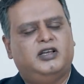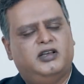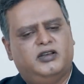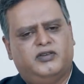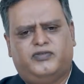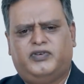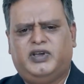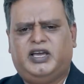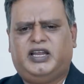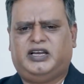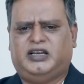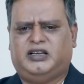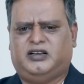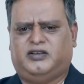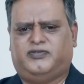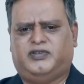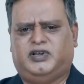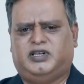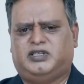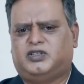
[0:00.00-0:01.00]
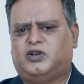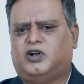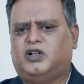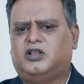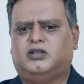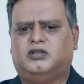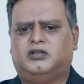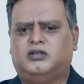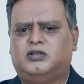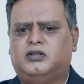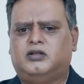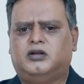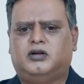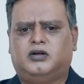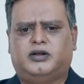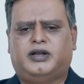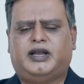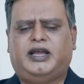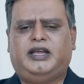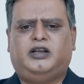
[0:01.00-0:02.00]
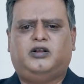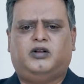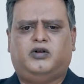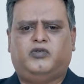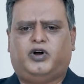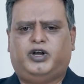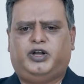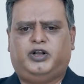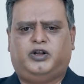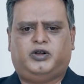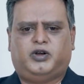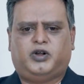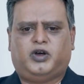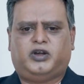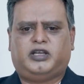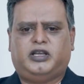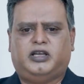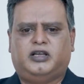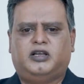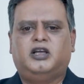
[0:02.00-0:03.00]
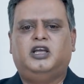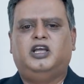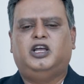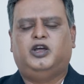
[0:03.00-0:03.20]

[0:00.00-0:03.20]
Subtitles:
Fair enough, it's all right on what you're talking.